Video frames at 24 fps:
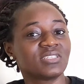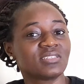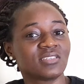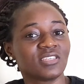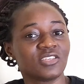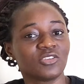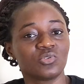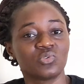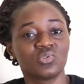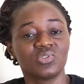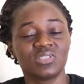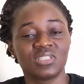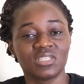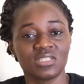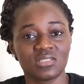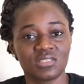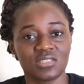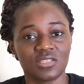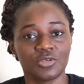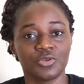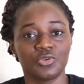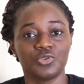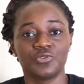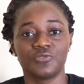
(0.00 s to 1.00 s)
single
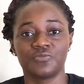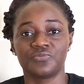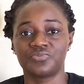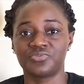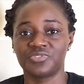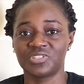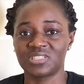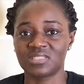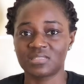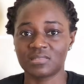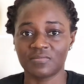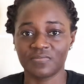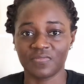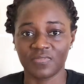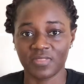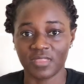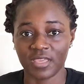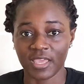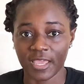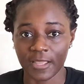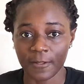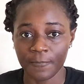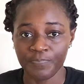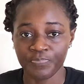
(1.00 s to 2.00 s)
detail you've written
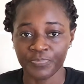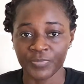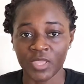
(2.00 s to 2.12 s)
there,